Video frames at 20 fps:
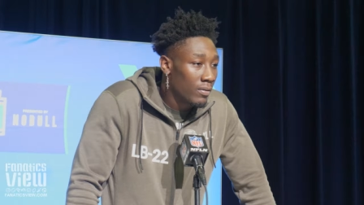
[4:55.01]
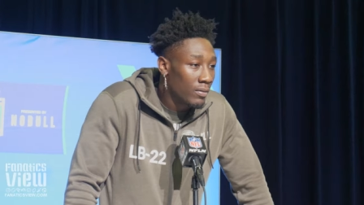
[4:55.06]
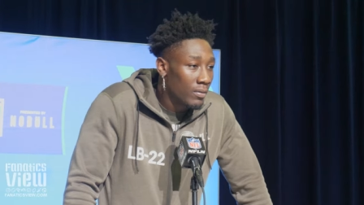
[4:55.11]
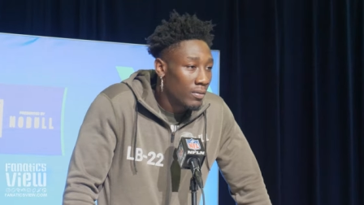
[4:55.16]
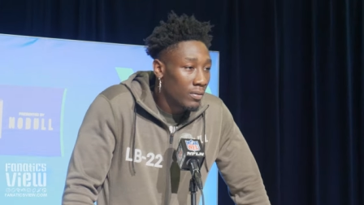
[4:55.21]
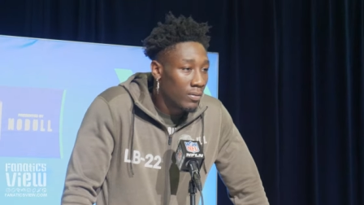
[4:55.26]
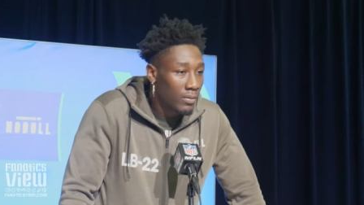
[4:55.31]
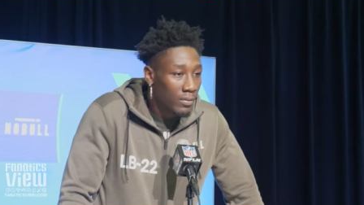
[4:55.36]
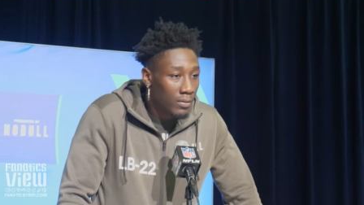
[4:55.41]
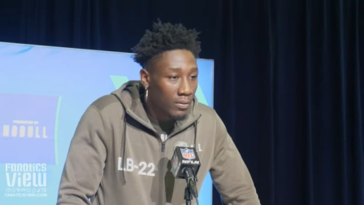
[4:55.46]

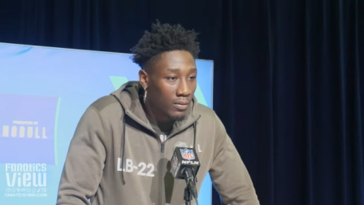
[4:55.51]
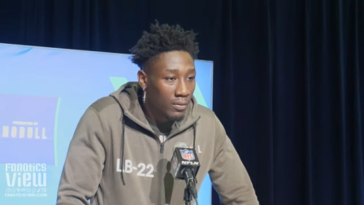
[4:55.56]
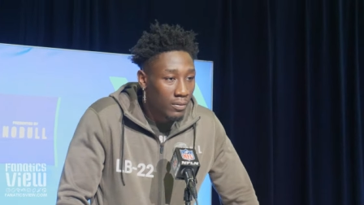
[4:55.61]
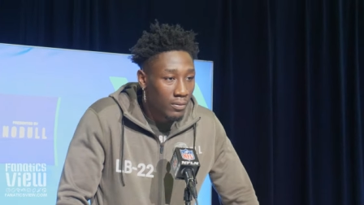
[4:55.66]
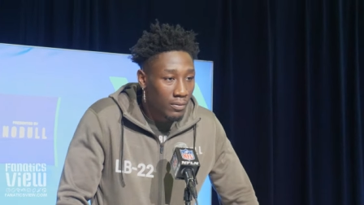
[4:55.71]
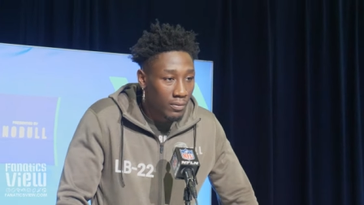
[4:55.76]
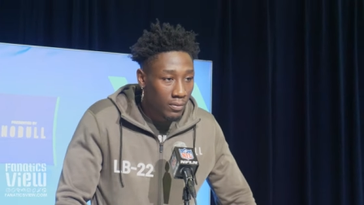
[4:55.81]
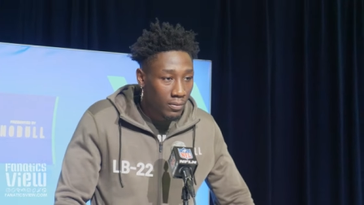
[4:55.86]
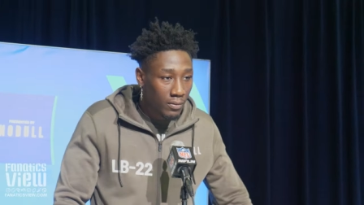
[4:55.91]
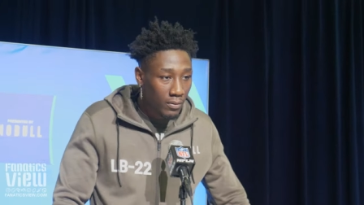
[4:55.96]
Margaret, it feels
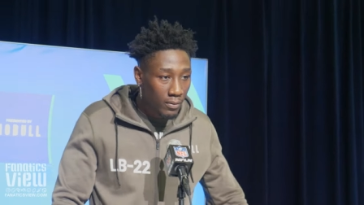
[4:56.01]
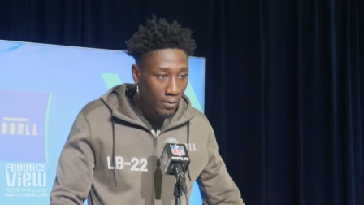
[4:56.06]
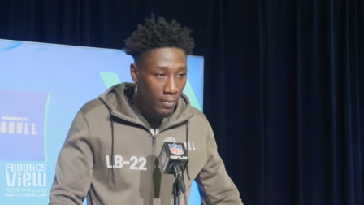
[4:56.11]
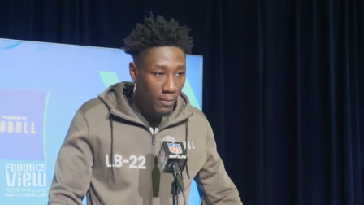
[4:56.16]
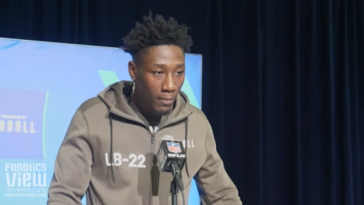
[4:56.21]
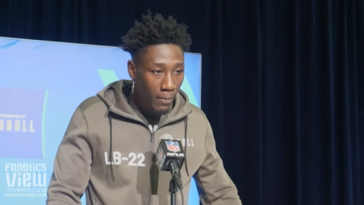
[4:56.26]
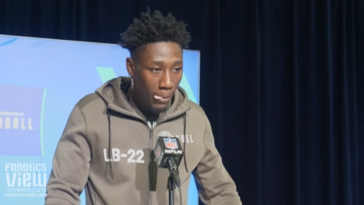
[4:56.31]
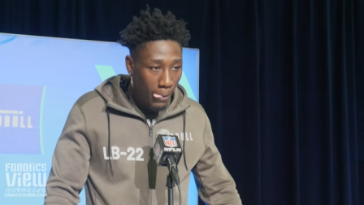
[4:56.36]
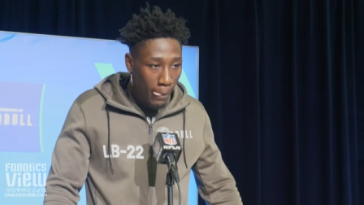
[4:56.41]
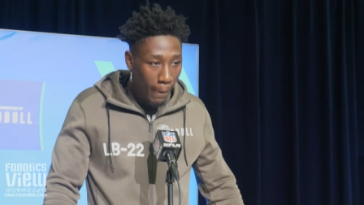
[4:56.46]
like everyone
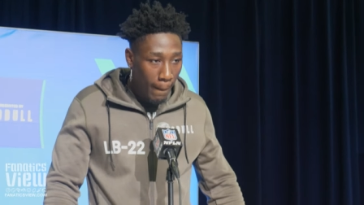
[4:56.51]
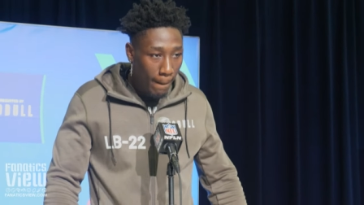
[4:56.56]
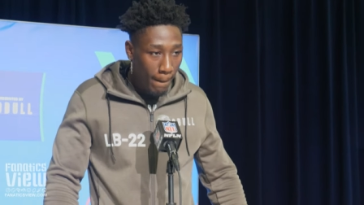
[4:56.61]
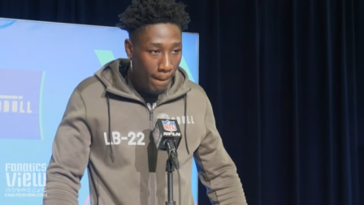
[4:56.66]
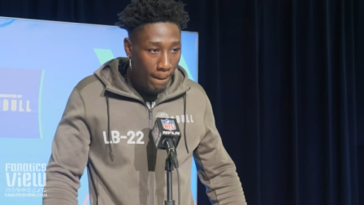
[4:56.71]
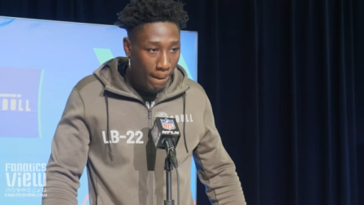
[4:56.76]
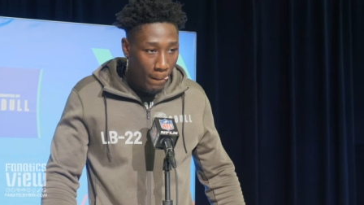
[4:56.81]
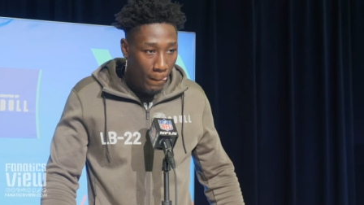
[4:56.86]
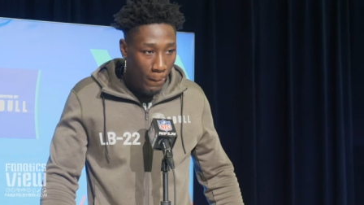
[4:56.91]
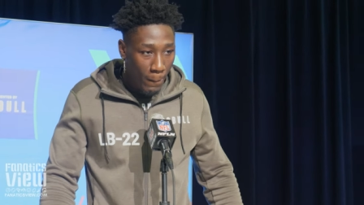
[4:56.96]
focuses
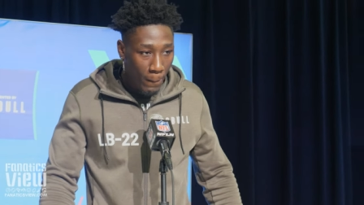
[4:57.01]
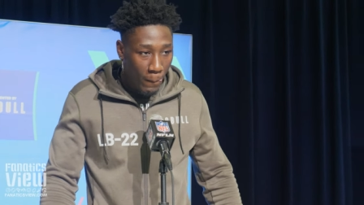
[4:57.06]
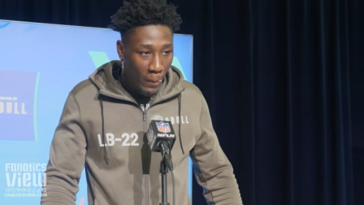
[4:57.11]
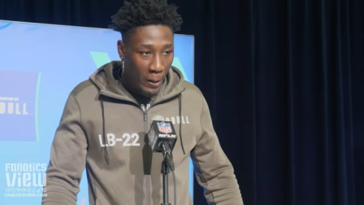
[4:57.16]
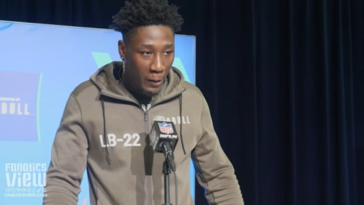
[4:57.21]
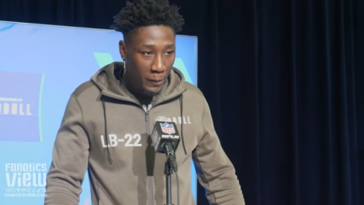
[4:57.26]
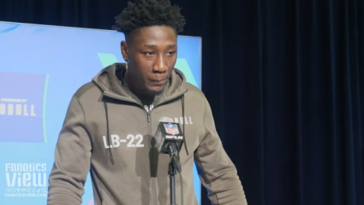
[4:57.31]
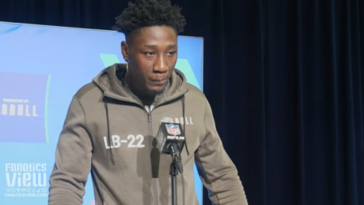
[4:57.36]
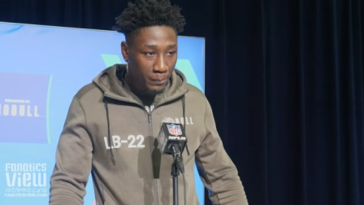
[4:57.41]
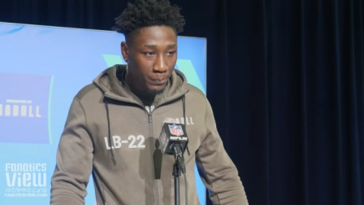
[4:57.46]
in on the S
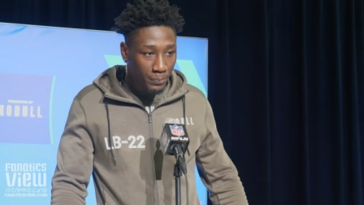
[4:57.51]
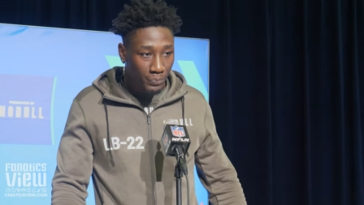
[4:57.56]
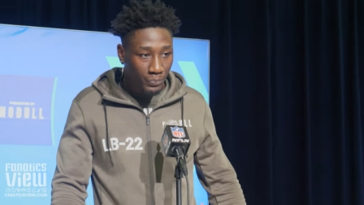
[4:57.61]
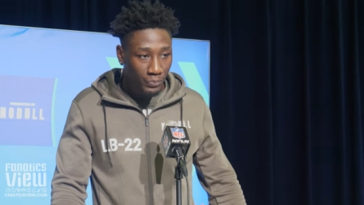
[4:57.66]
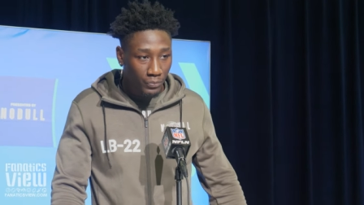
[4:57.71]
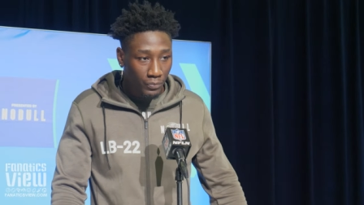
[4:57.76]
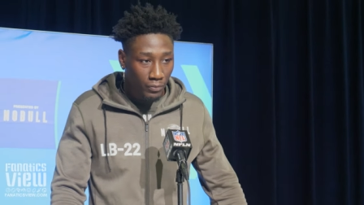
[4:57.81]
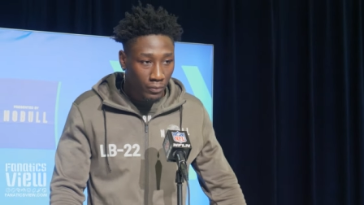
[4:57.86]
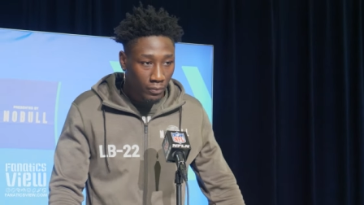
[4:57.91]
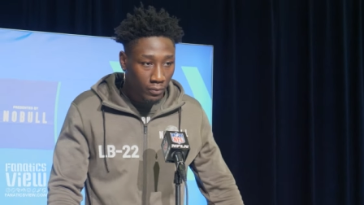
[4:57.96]
E C and the
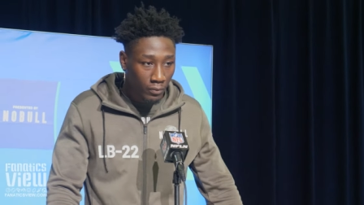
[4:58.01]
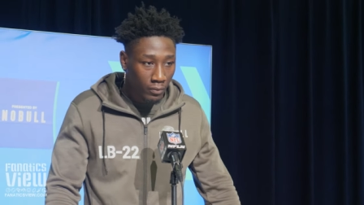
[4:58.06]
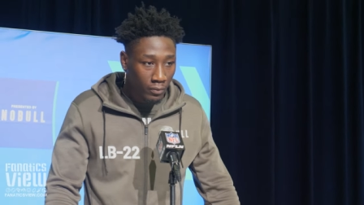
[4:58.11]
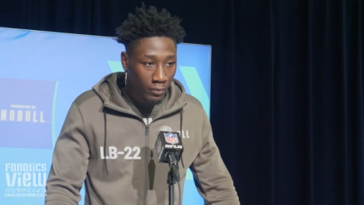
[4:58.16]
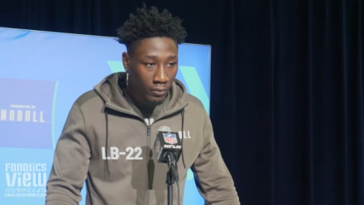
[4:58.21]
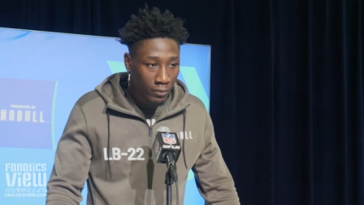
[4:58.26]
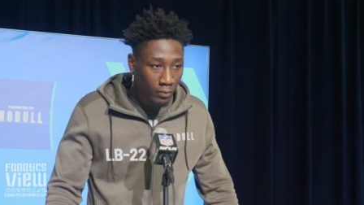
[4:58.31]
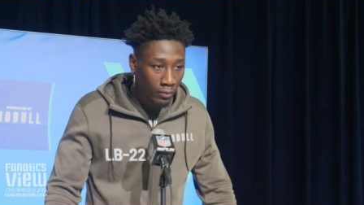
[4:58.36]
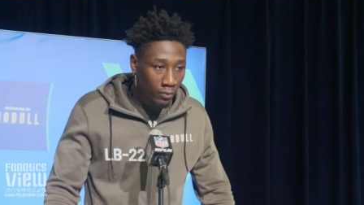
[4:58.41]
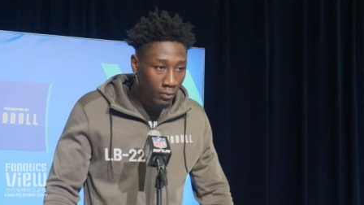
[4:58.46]
Big Ten when it
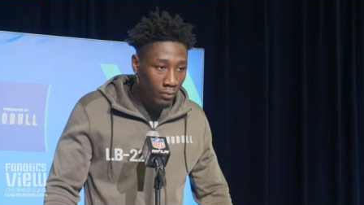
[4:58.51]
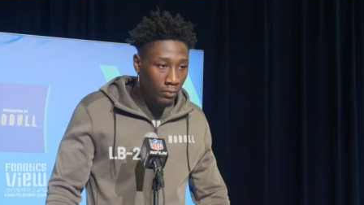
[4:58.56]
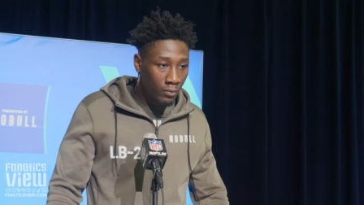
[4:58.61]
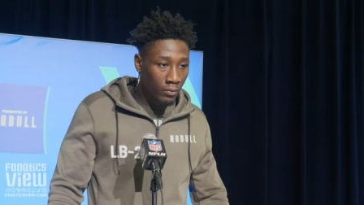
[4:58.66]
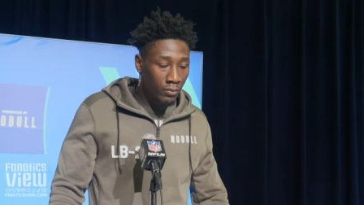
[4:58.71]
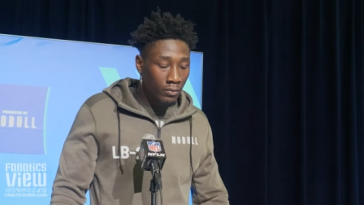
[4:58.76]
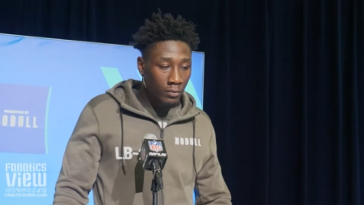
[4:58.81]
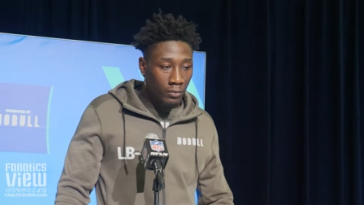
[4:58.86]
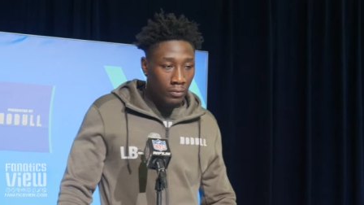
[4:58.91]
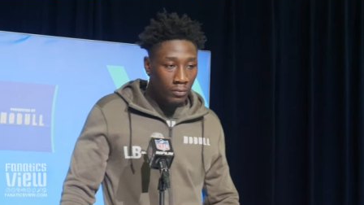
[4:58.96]
comes to terms
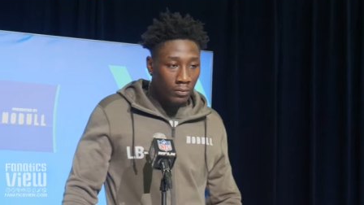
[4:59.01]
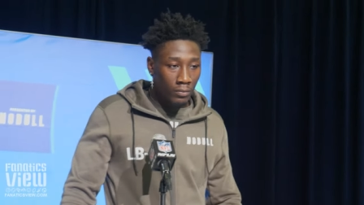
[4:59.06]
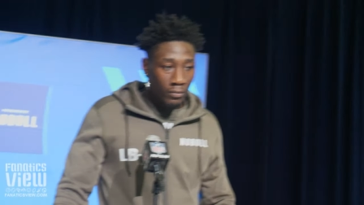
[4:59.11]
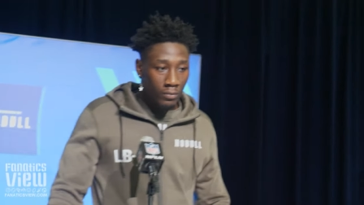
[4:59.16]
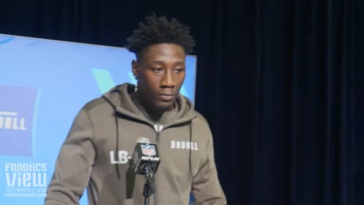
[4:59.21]
of talent.